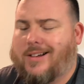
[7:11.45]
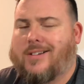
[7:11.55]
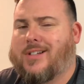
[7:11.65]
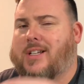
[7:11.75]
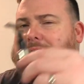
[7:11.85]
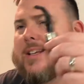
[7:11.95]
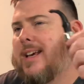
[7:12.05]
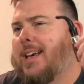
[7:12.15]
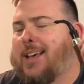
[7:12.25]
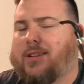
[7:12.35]
They're just,
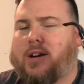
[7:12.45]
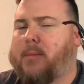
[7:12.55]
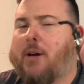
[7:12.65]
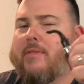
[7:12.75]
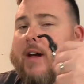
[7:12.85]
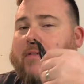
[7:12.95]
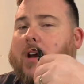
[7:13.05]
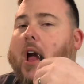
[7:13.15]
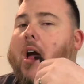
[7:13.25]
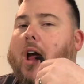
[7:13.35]
they're not my
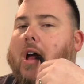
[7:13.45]
favorite.